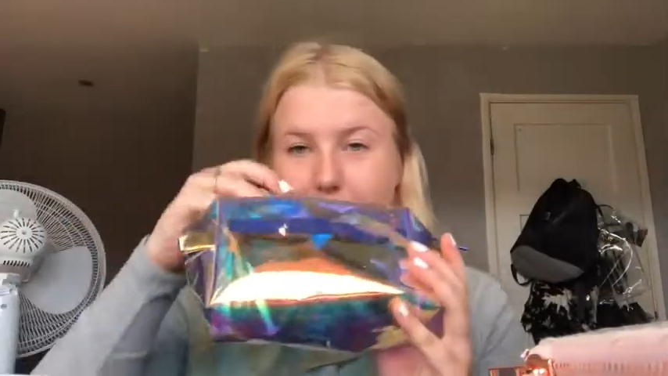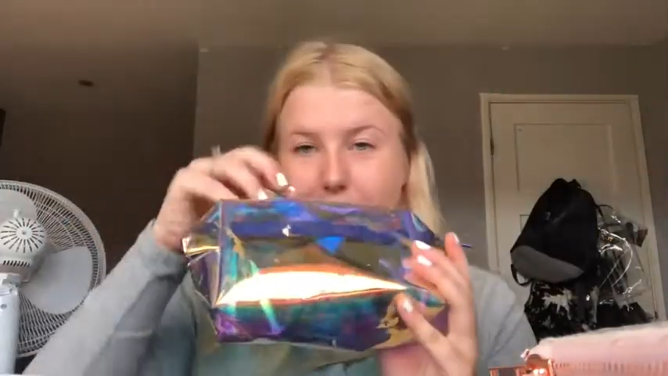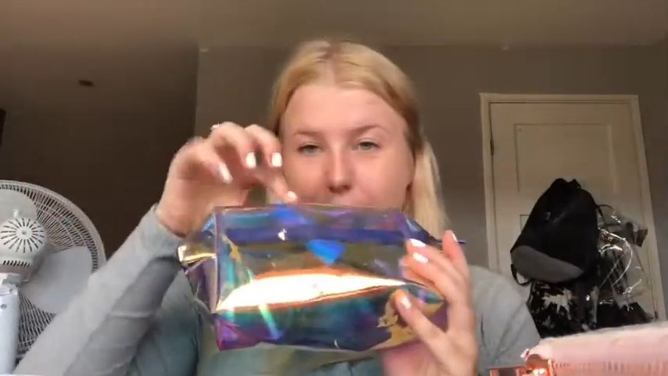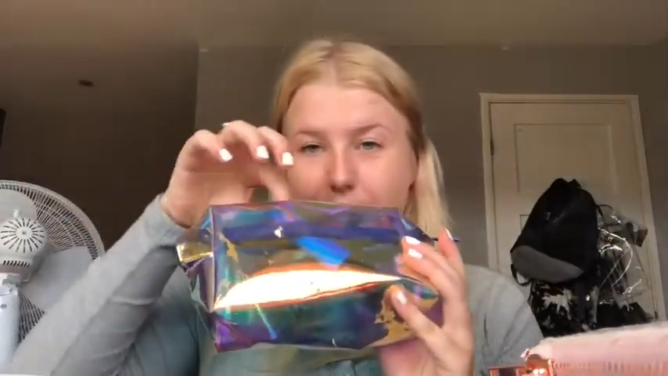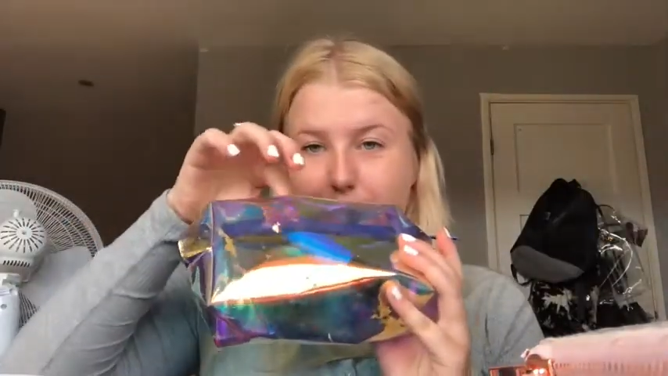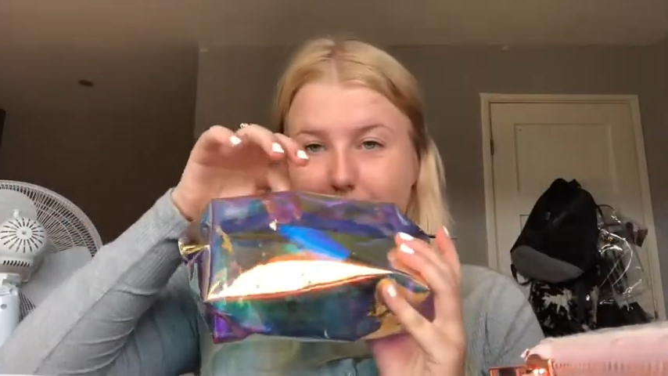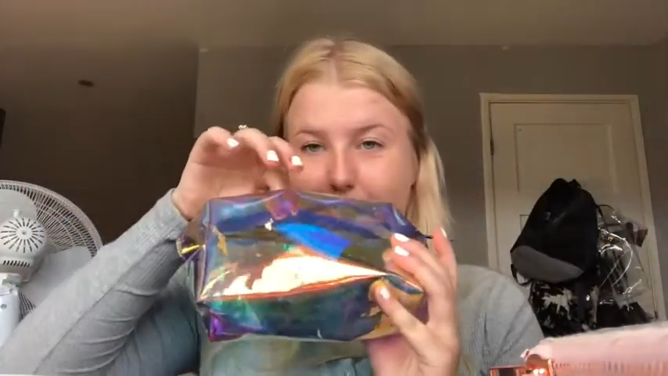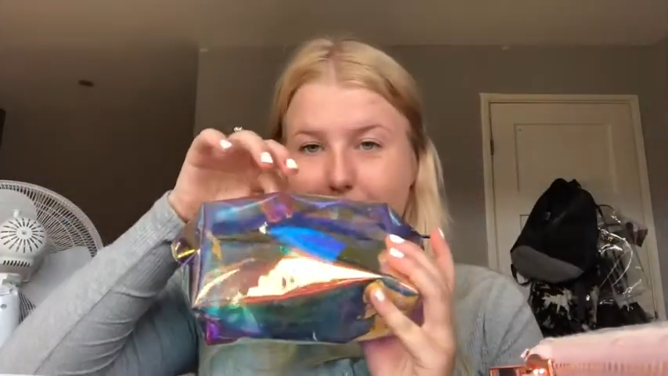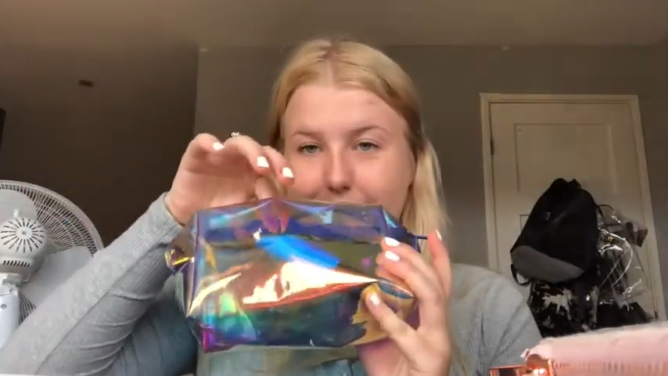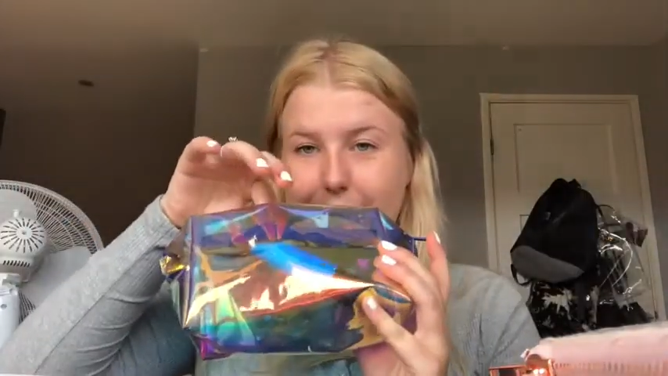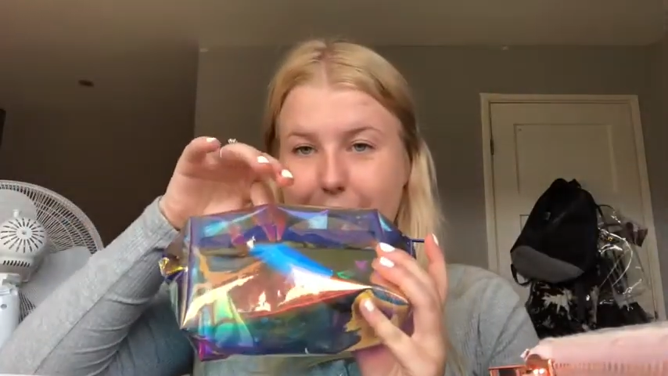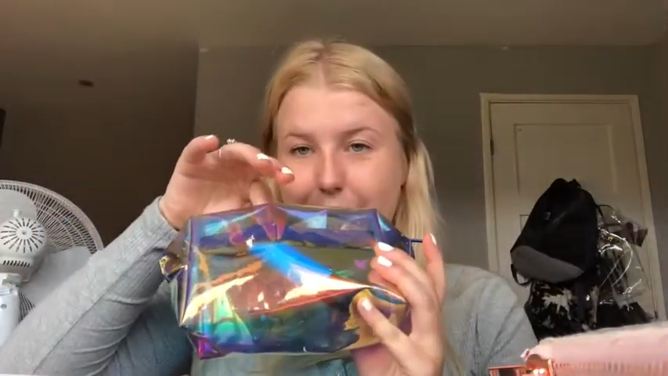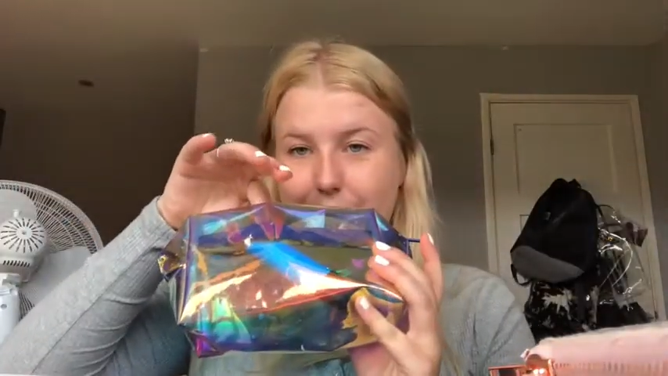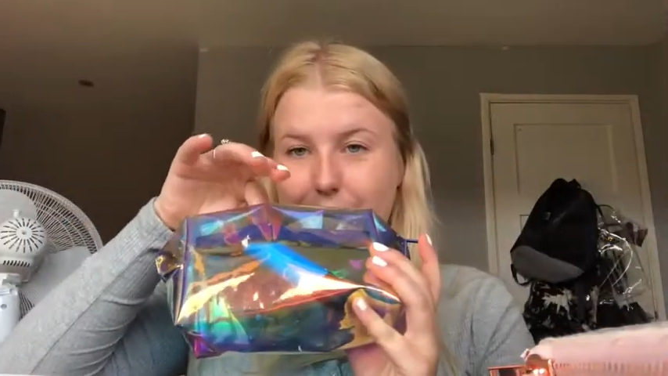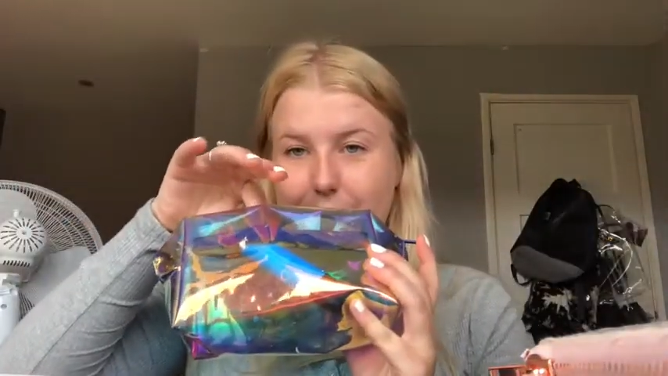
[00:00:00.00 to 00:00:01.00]
you can
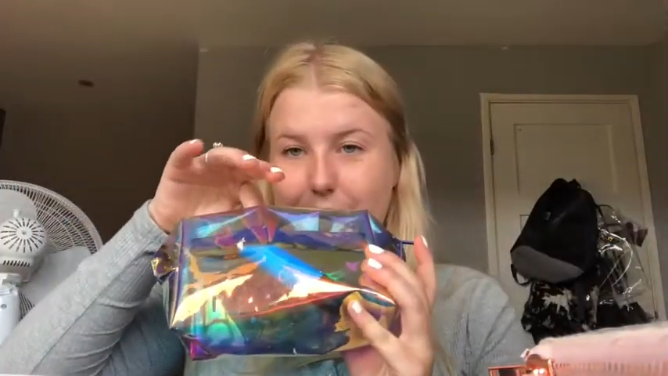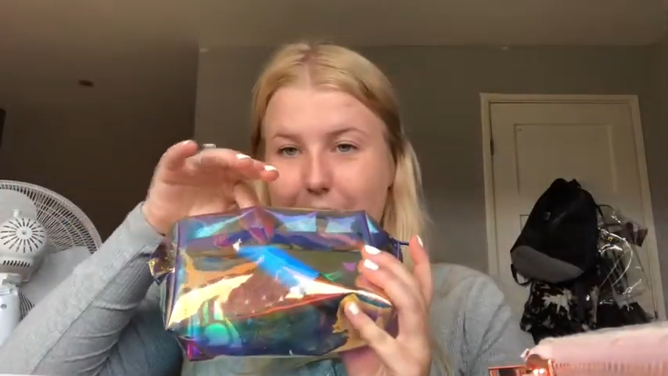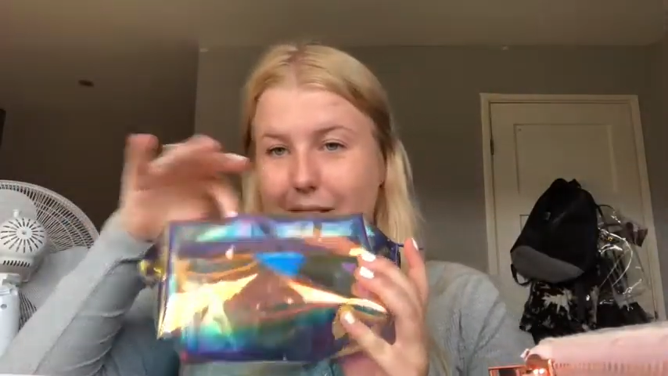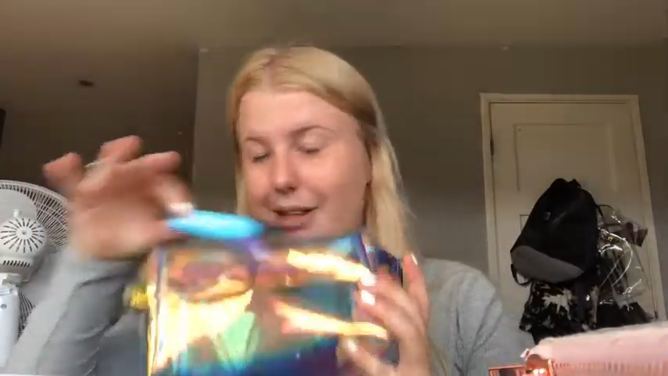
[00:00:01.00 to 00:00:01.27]
still see the